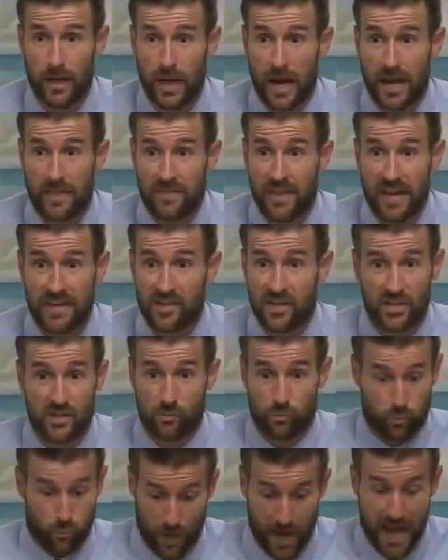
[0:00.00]
And they
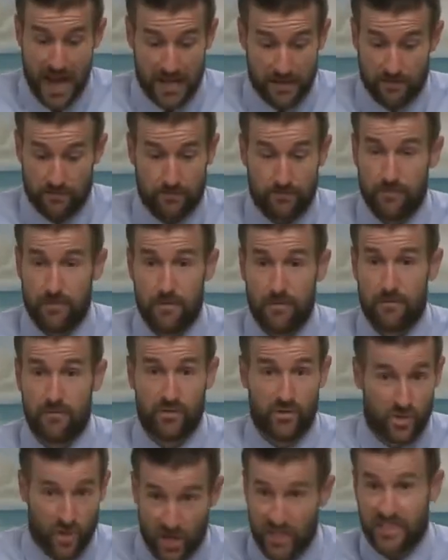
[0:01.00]
just read
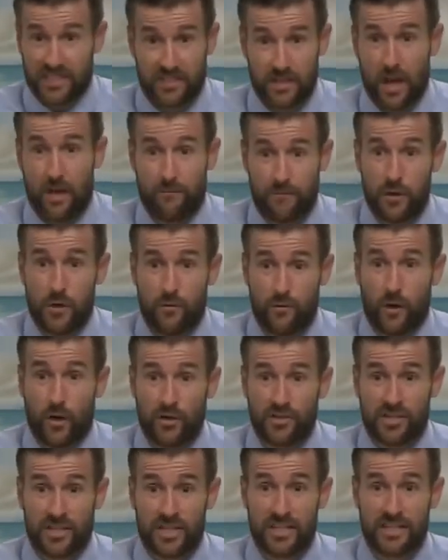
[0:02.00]
just a few
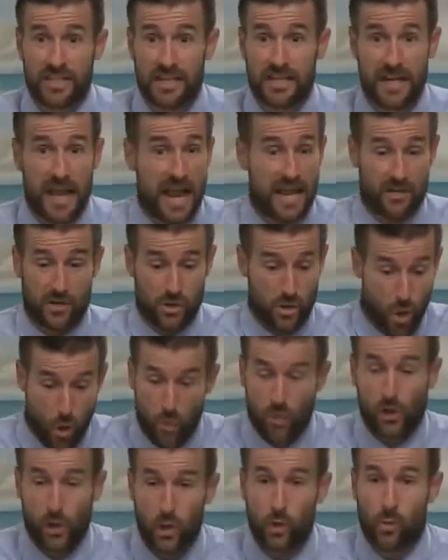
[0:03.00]
verses and had
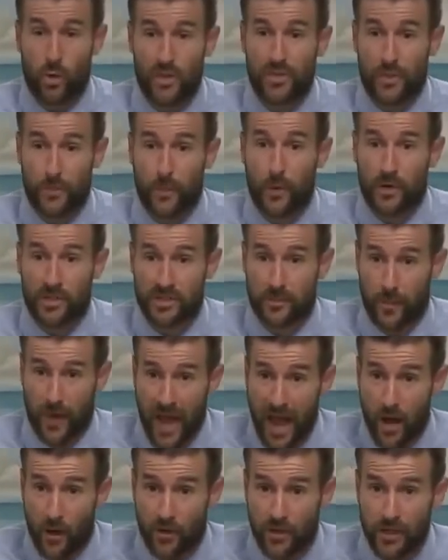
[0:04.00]
no clue what the book's
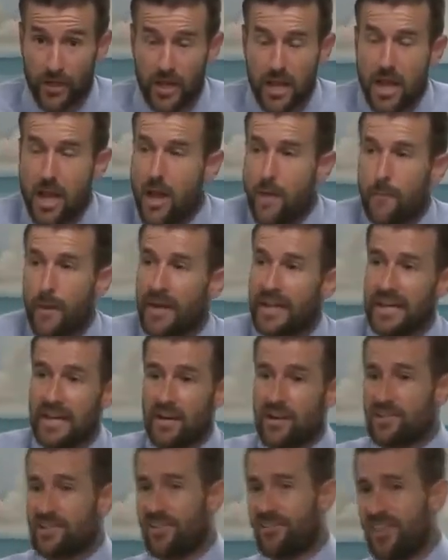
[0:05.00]
about. But
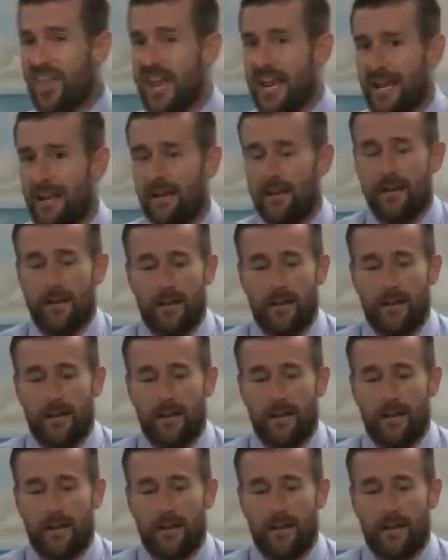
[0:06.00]
here's the thing.